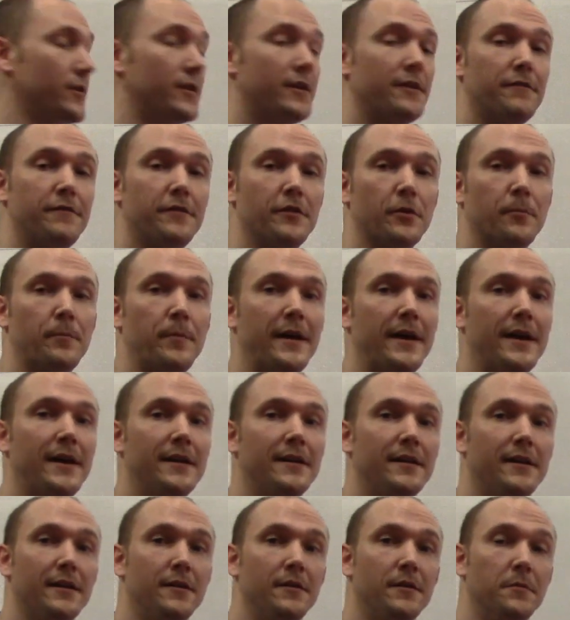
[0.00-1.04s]
going to feel
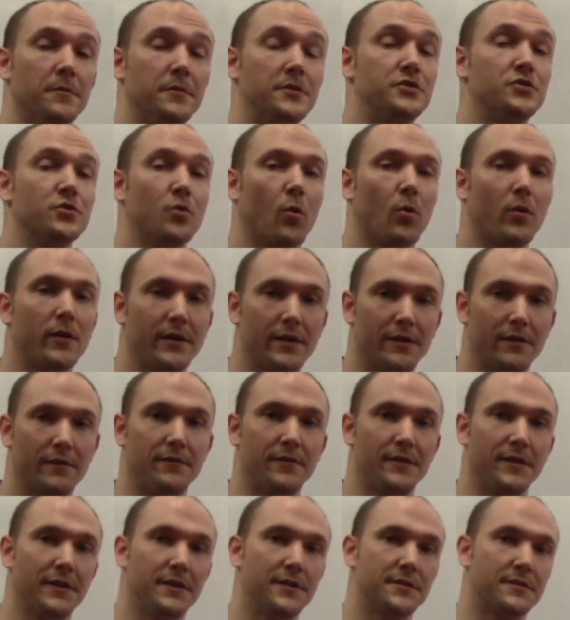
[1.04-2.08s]
pain in the majority
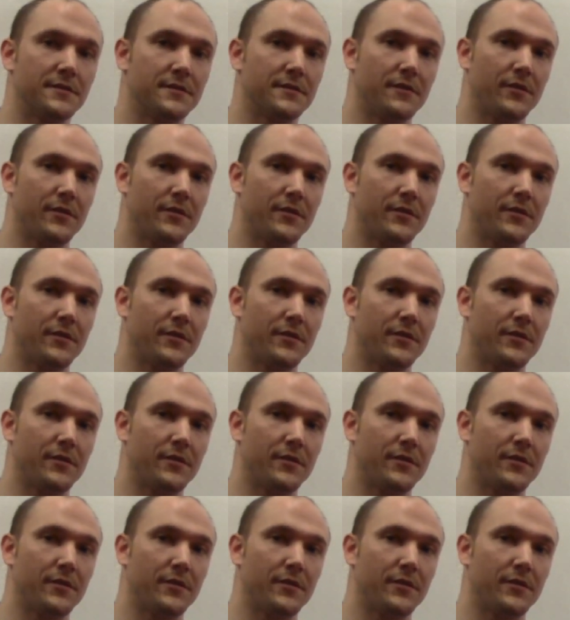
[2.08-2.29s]
of these